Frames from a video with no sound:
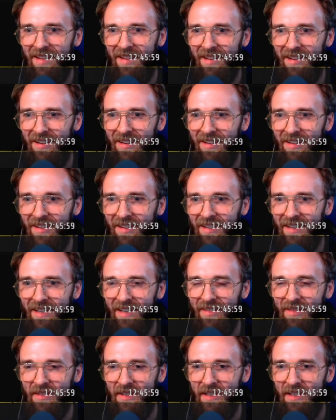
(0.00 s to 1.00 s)
uh,
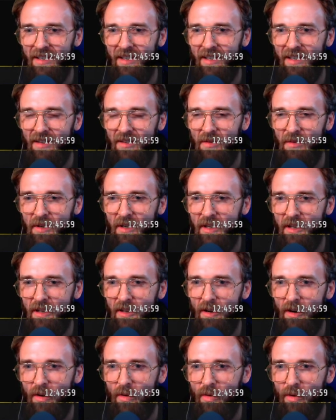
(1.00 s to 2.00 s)
okay, we didn't get we didn't
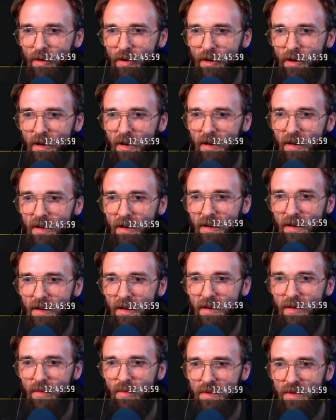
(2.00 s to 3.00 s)
get our order.
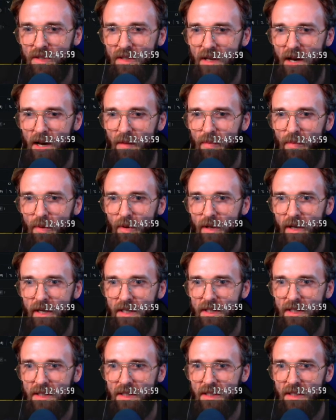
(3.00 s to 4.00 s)
Was not
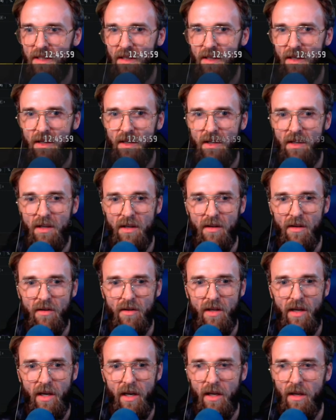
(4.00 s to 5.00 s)
placed.
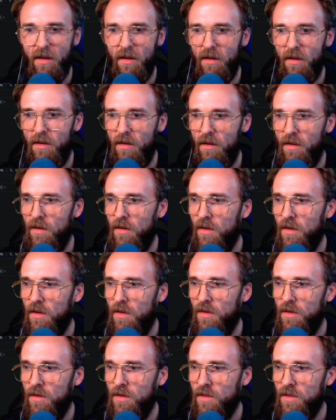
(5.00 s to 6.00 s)
Okay,
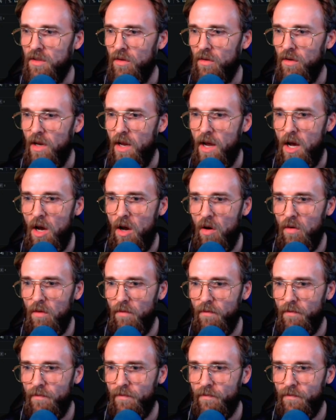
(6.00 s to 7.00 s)
so now